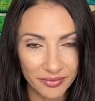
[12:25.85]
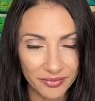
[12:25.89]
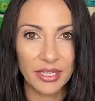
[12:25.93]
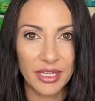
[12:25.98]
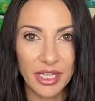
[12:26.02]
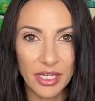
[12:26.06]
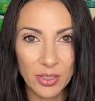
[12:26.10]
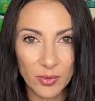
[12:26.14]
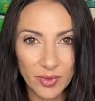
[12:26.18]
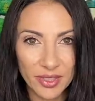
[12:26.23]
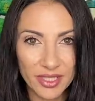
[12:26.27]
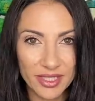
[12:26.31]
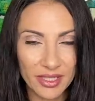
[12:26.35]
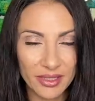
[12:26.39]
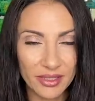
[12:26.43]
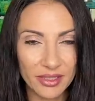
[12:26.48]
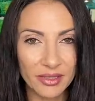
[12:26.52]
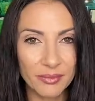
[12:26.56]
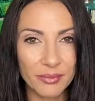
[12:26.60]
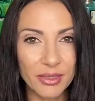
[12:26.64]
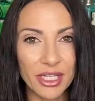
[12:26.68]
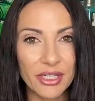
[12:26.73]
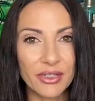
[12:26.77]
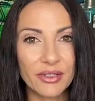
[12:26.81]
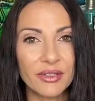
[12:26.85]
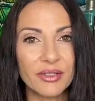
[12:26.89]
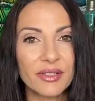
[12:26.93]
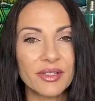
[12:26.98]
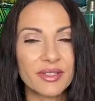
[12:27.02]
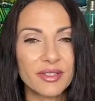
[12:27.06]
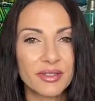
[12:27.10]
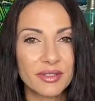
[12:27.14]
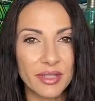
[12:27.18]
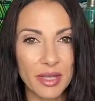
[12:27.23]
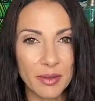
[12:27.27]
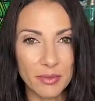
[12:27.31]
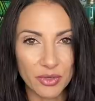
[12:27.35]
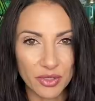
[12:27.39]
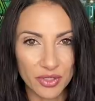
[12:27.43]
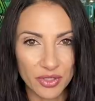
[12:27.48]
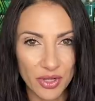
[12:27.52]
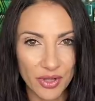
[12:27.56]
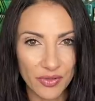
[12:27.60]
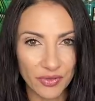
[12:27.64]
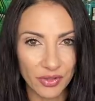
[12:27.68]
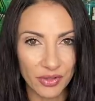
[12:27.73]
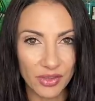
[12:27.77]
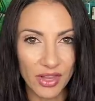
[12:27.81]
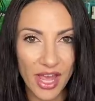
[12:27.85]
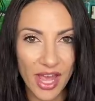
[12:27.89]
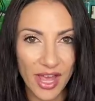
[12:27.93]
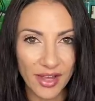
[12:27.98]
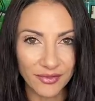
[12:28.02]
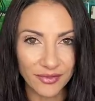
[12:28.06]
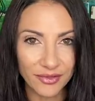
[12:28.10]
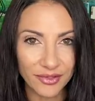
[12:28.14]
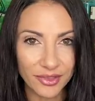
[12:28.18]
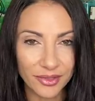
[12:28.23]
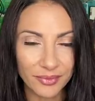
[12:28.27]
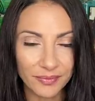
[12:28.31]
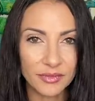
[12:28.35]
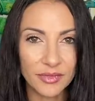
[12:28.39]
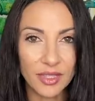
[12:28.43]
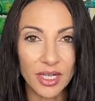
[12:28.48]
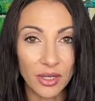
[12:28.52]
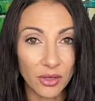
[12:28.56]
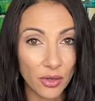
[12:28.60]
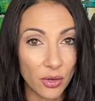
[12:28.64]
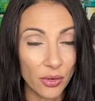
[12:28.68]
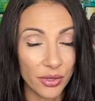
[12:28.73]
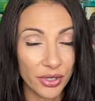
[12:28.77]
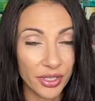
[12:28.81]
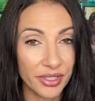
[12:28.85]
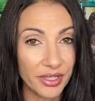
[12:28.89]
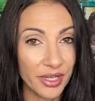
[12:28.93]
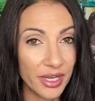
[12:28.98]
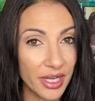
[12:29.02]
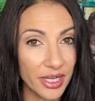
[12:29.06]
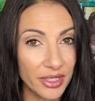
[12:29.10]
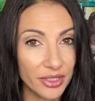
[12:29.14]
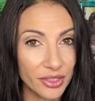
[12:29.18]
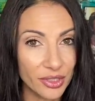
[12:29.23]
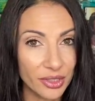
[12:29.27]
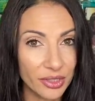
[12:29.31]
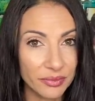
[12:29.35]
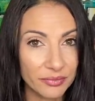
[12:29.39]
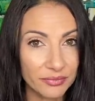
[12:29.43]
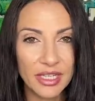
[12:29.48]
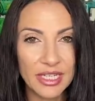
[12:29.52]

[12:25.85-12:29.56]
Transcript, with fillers: He was in the middle, Summers on the left, according to Hunter.